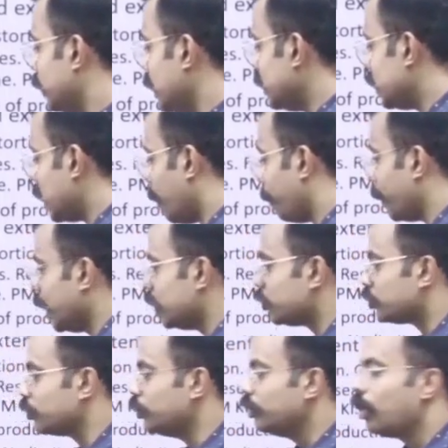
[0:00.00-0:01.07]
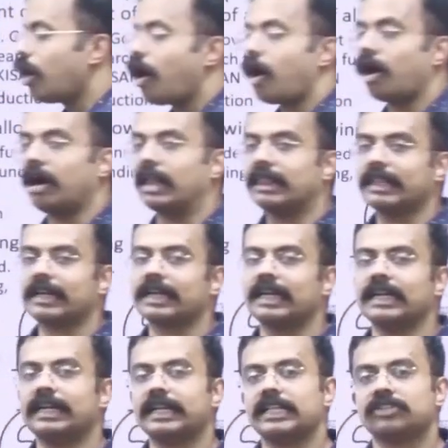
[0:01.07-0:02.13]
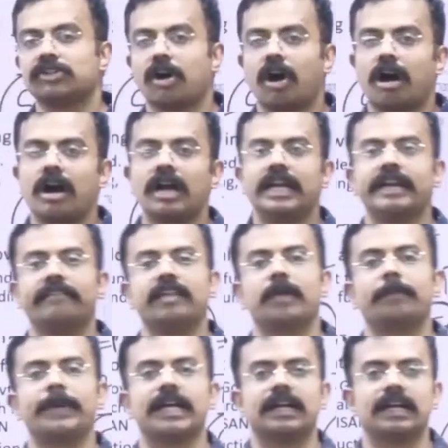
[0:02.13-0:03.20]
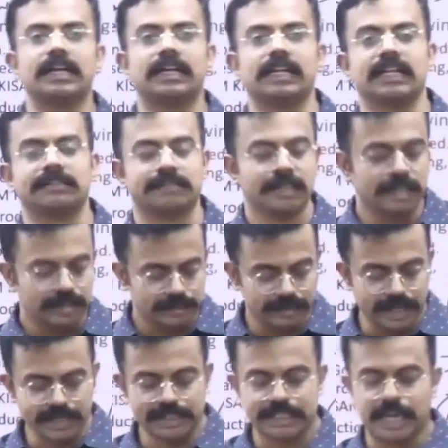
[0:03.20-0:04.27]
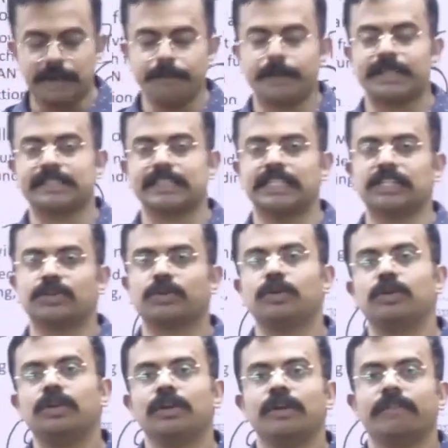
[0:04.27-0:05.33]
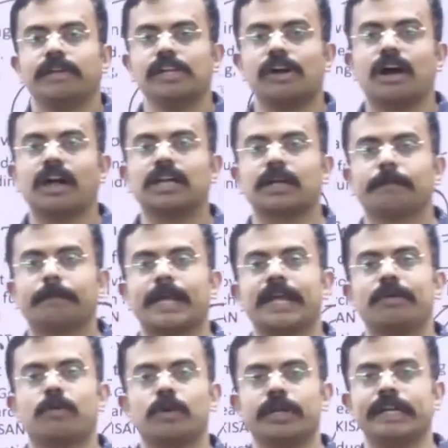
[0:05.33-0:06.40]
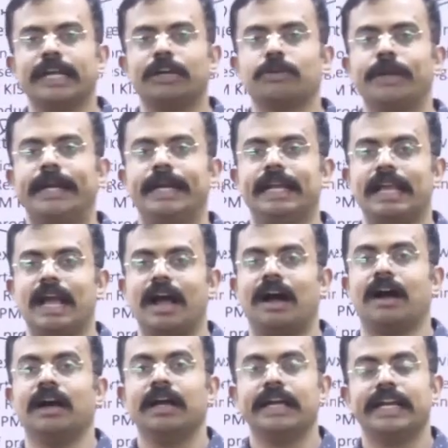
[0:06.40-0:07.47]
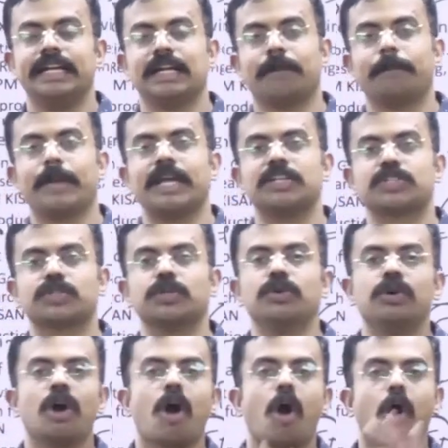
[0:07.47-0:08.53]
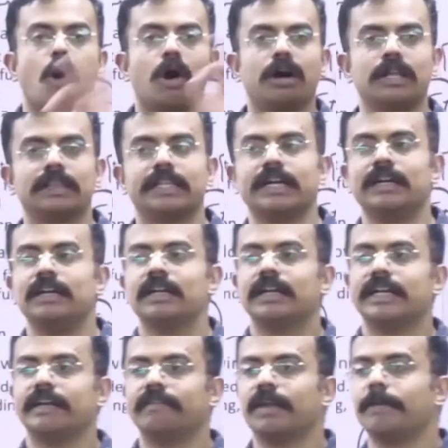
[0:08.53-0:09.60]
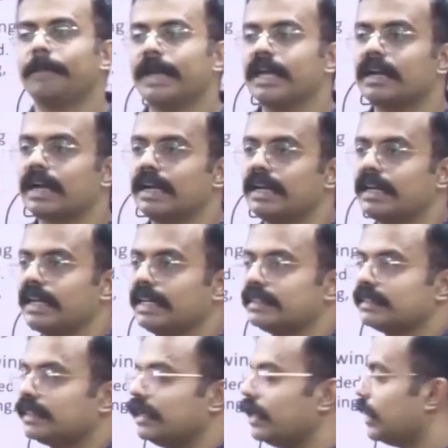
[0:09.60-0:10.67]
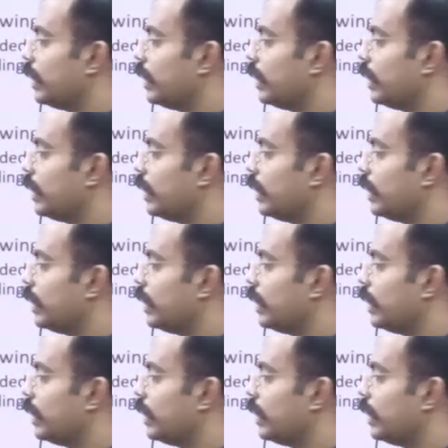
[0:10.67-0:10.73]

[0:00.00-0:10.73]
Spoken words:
this applies to all the countries, all developing countries. This 10% rule will not apply only to India. It applies to all the developing countries,